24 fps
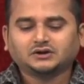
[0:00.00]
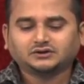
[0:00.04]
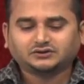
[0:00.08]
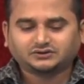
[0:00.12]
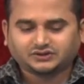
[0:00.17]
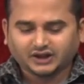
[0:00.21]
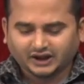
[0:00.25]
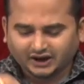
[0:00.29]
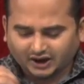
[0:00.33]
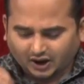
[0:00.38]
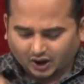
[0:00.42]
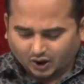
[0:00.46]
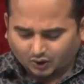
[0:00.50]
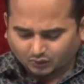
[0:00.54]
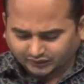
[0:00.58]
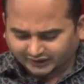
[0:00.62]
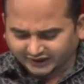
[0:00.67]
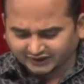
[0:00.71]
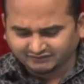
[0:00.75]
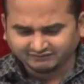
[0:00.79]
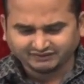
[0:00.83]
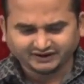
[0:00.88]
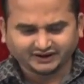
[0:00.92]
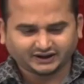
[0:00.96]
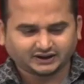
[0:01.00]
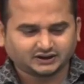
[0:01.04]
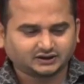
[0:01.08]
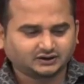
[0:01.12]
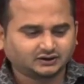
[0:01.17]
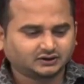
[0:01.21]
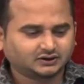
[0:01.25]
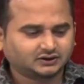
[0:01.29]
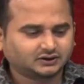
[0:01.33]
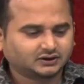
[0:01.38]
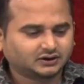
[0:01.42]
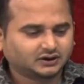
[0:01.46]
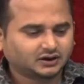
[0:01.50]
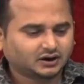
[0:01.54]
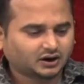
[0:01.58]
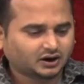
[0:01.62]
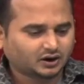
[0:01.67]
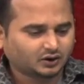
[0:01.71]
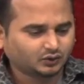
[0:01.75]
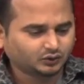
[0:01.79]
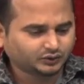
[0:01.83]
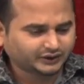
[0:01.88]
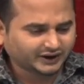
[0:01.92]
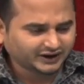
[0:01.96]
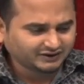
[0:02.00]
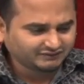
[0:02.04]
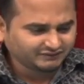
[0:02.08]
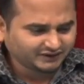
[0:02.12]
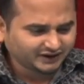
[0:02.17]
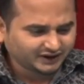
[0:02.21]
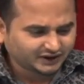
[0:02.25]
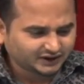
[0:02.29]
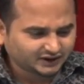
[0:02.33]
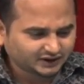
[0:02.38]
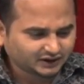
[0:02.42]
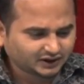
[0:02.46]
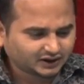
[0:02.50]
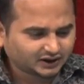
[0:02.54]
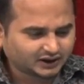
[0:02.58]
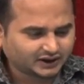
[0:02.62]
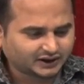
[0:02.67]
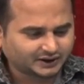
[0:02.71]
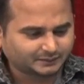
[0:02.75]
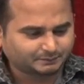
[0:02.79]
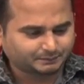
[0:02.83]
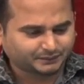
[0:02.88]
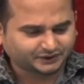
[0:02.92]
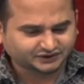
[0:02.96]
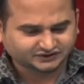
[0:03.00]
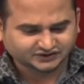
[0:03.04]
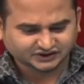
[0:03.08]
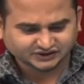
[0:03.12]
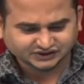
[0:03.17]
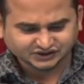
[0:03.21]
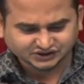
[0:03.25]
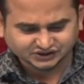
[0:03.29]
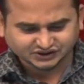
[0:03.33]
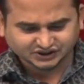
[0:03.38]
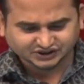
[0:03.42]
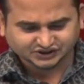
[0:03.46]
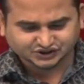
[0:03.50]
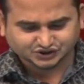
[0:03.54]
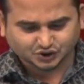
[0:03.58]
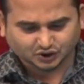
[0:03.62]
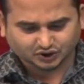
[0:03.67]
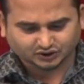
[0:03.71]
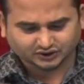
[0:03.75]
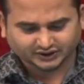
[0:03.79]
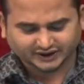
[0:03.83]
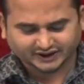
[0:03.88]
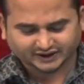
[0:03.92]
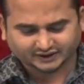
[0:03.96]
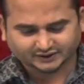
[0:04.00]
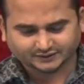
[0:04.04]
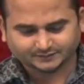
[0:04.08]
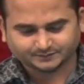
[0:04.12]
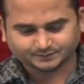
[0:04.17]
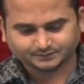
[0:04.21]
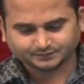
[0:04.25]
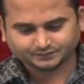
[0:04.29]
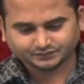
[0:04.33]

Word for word: Then how can we, how can we represent this jagged array?